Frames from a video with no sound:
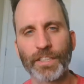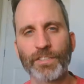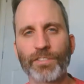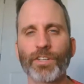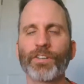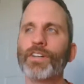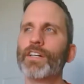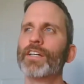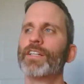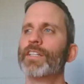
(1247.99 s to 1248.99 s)
And so,
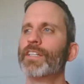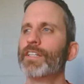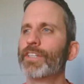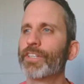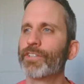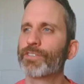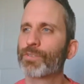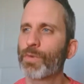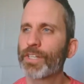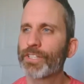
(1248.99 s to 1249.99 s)

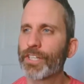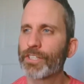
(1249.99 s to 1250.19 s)
just watching